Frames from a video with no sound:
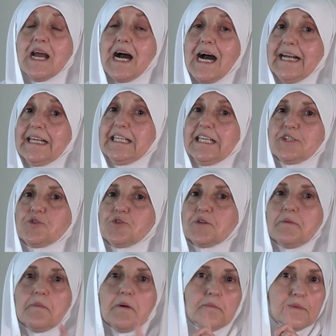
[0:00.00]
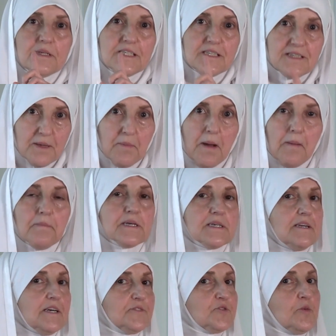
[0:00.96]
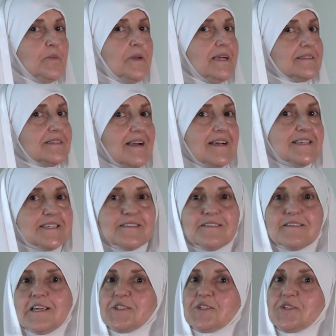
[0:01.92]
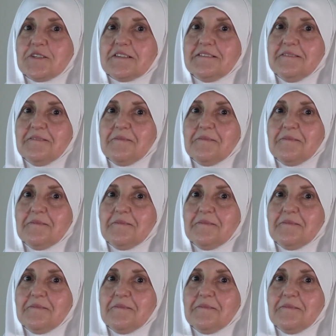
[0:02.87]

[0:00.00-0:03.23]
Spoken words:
I need to remember not to be a transgressor